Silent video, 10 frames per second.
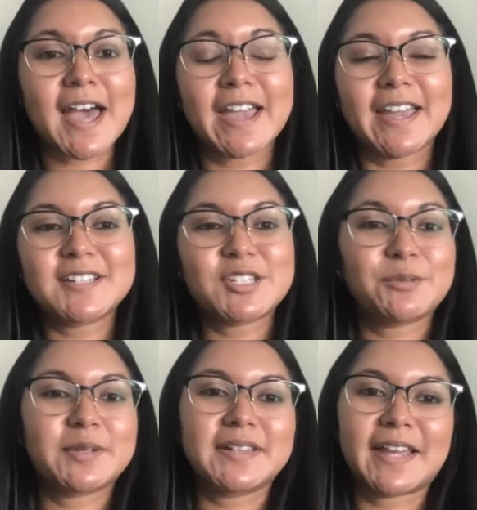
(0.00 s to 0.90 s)
Yesenia. I
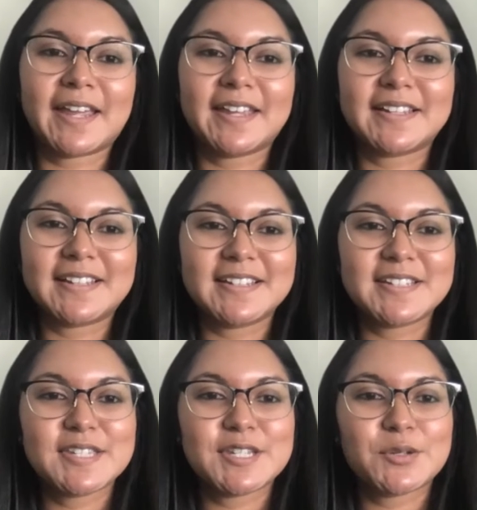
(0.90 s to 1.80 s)
actually relate
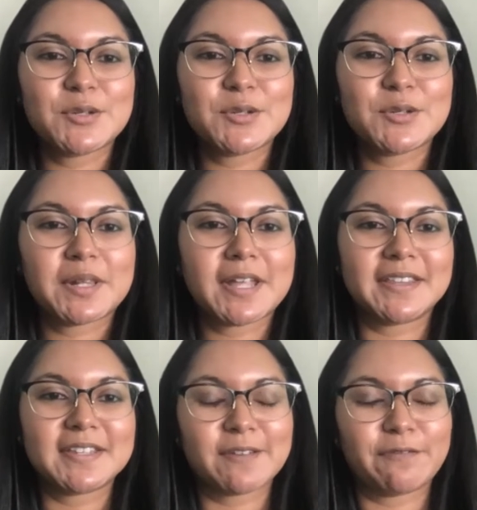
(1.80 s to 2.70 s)
to a lot of
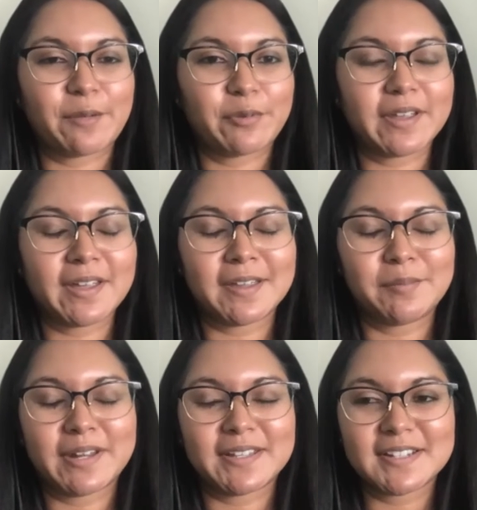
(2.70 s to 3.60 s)
the stuff
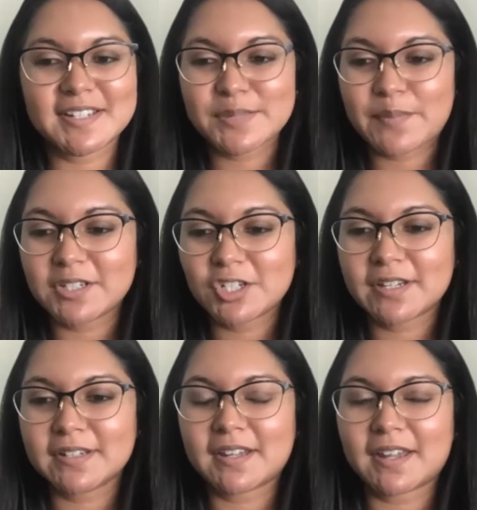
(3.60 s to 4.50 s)
that Brenda just
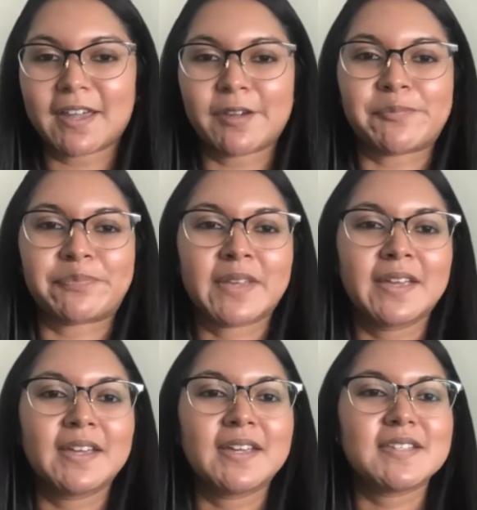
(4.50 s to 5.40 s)
mentioned.
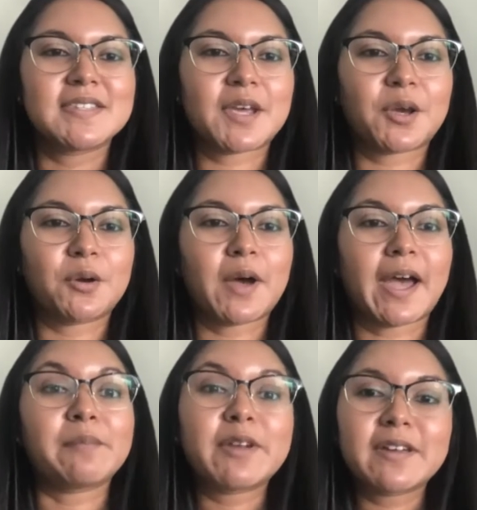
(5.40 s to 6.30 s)
So
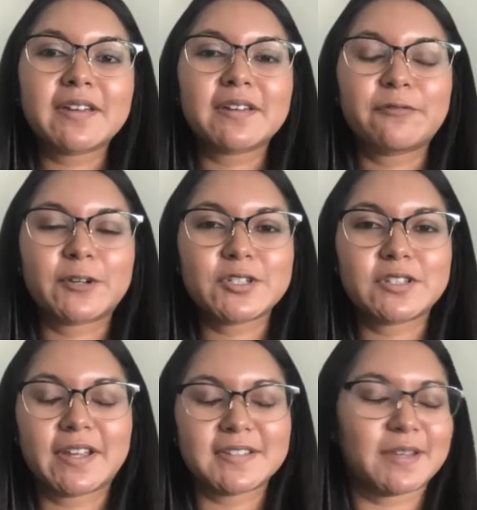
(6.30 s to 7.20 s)
I'm
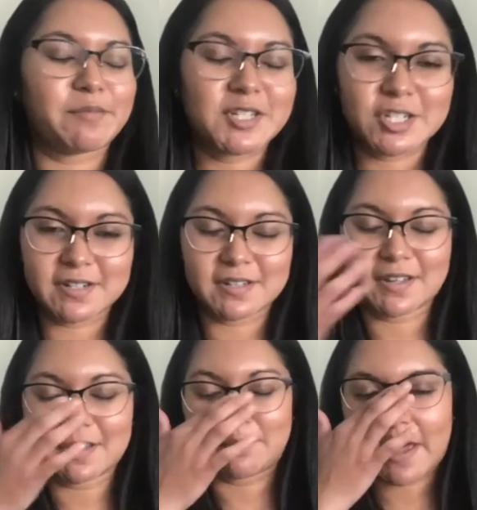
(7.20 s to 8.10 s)
as I mentioned in
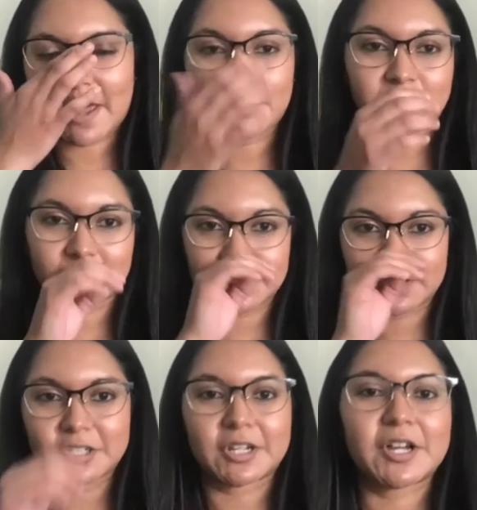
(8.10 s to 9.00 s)
the bio, I'm a first
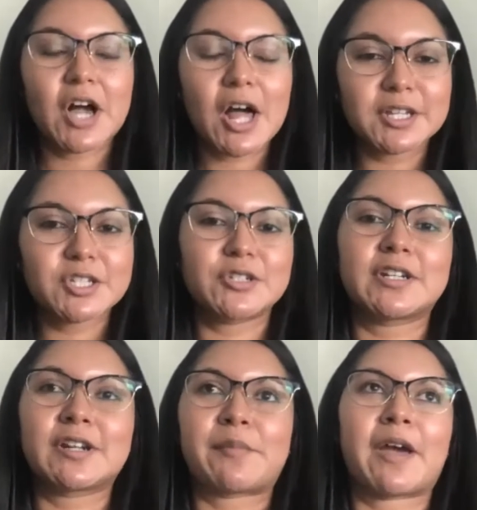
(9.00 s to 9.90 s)
generation college
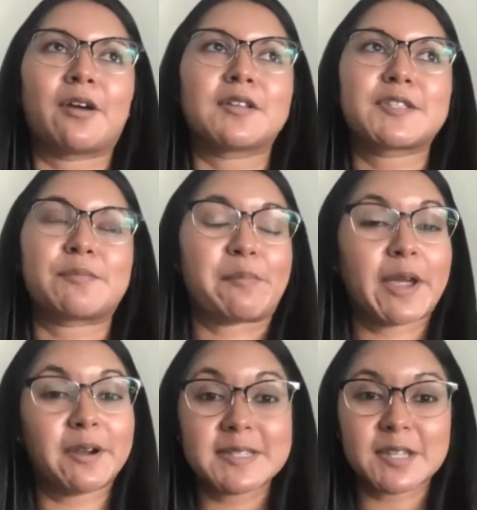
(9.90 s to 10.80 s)
student. My
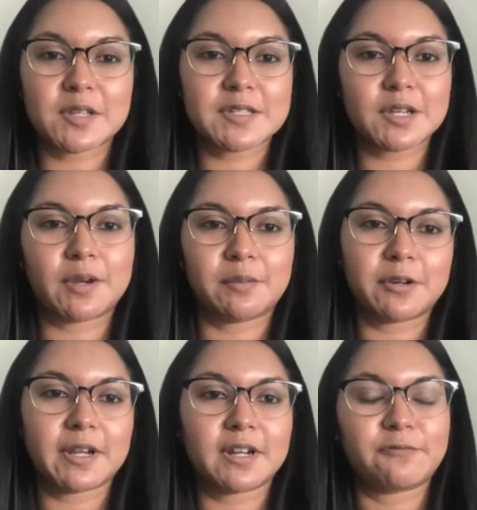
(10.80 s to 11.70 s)
parents also
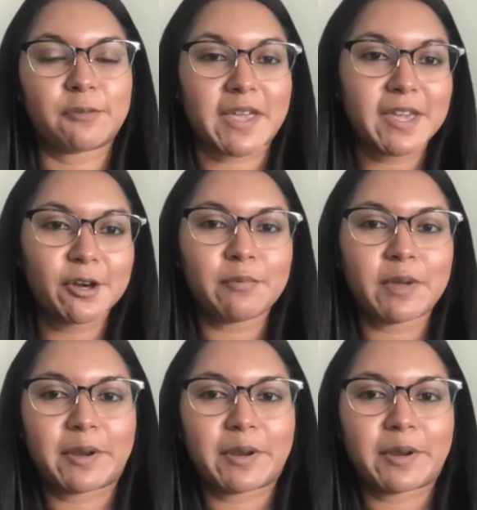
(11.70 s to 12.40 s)
immigrated from Mexico.